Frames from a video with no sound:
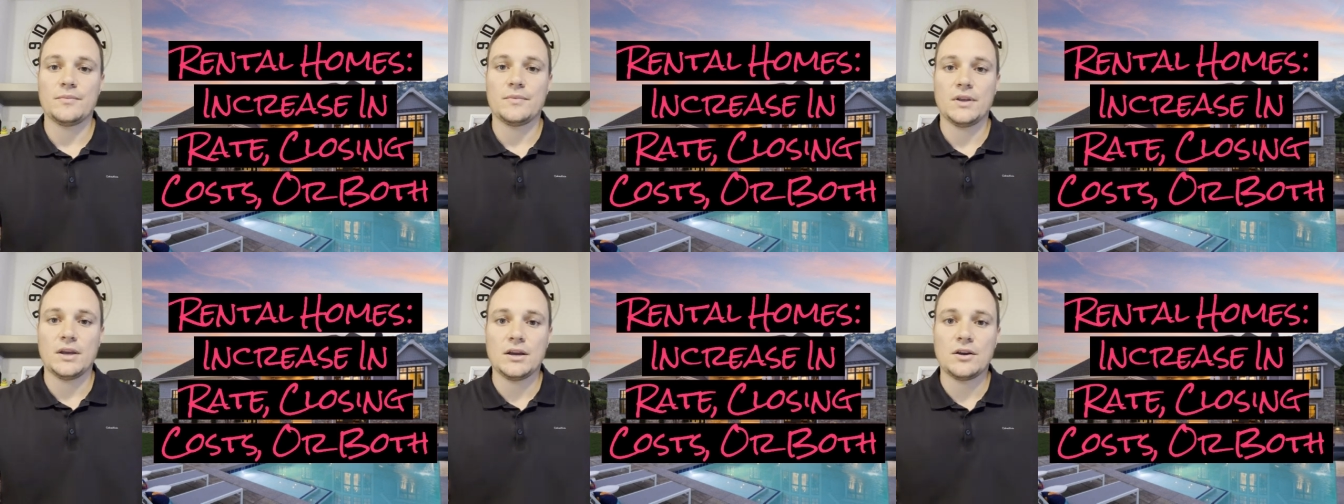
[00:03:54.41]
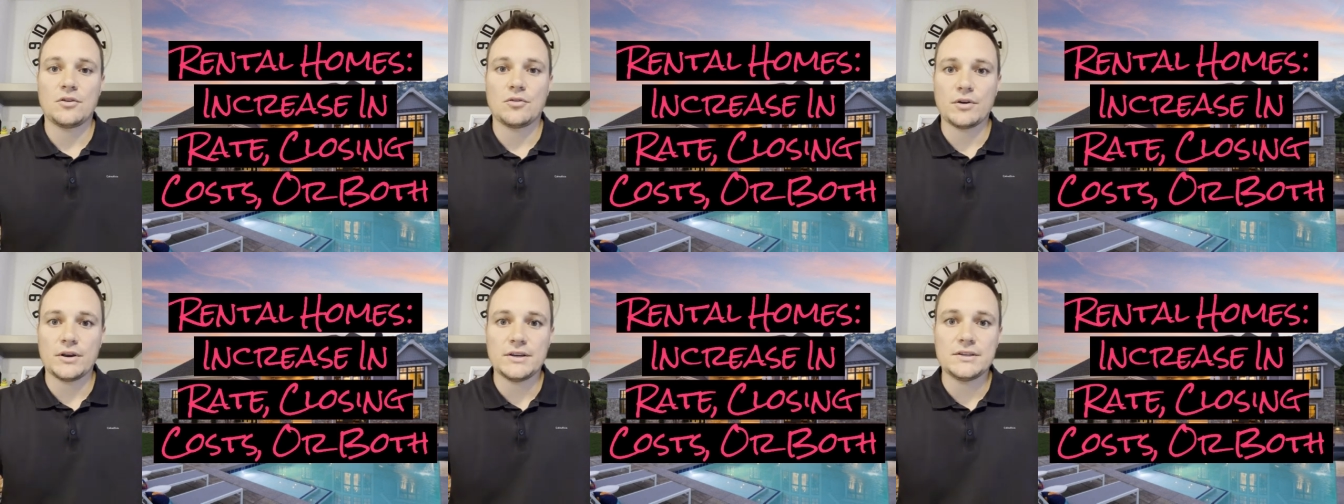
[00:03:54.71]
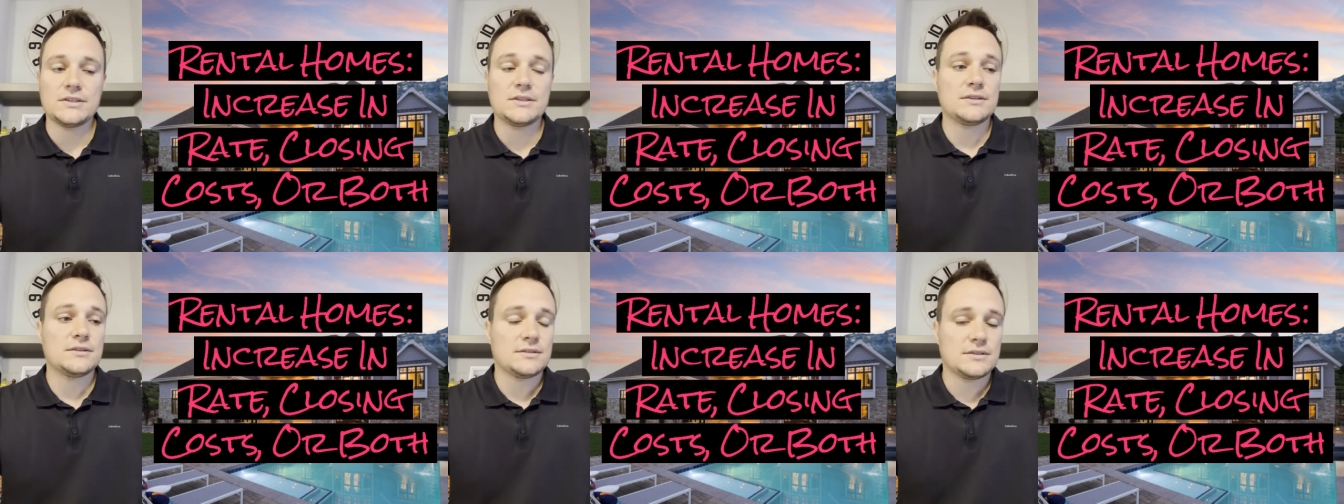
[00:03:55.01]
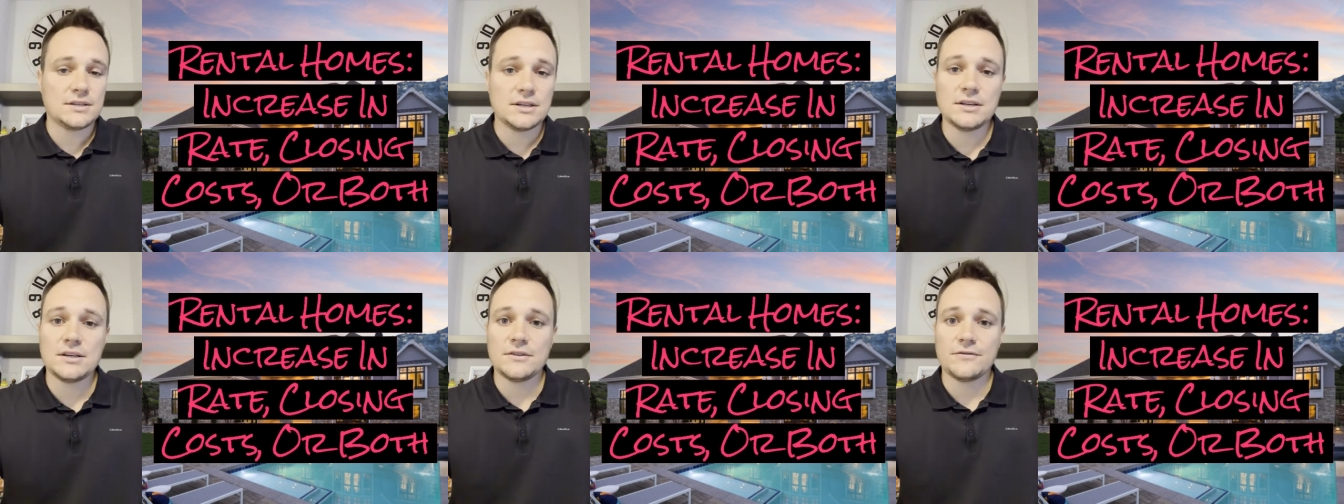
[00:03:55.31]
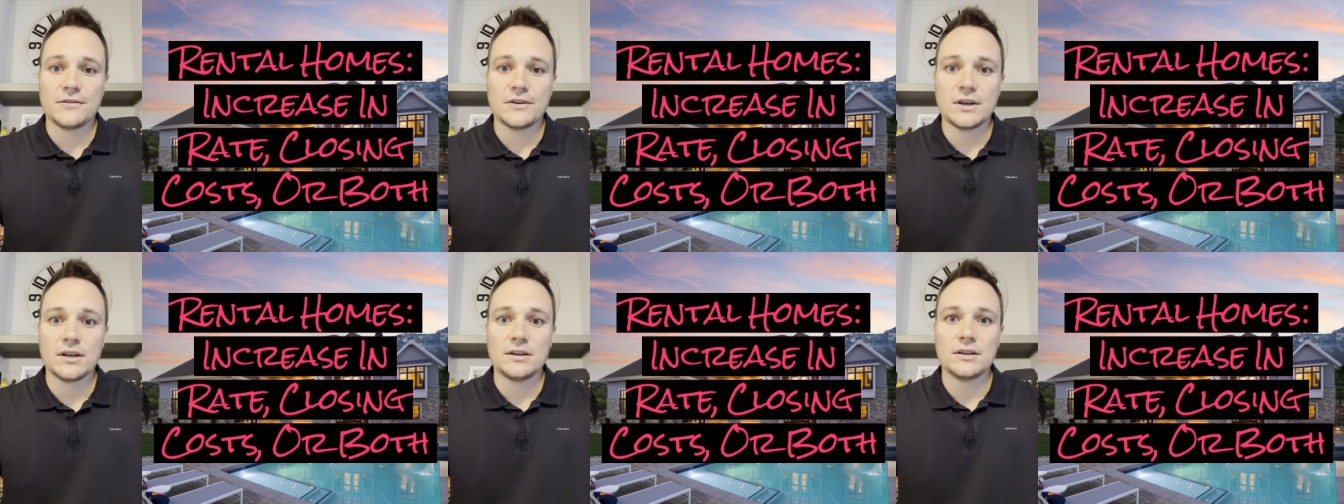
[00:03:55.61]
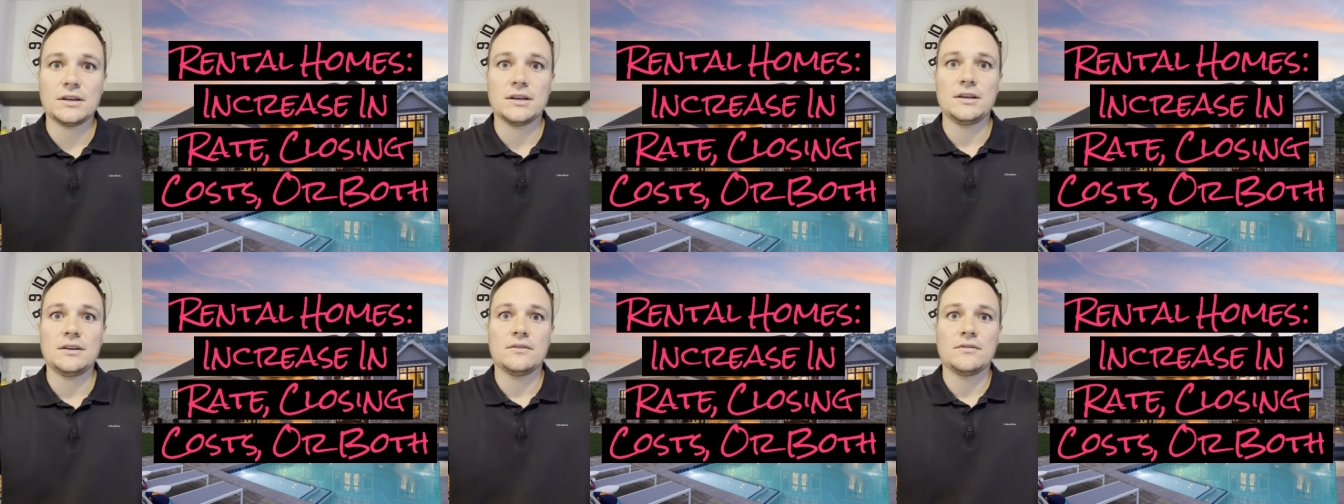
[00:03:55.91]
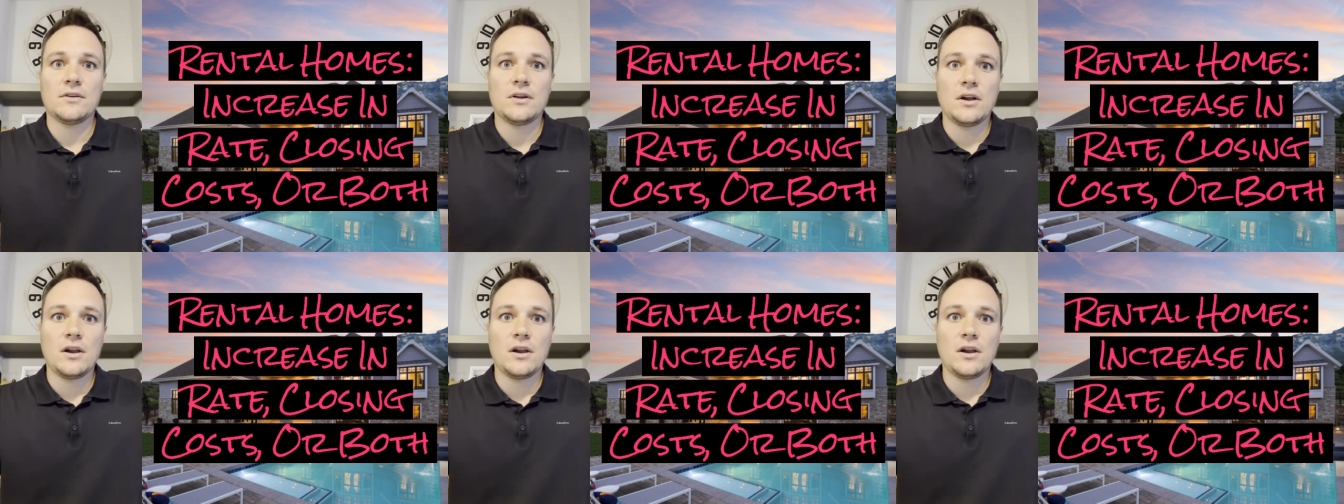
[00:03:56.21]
increased significantly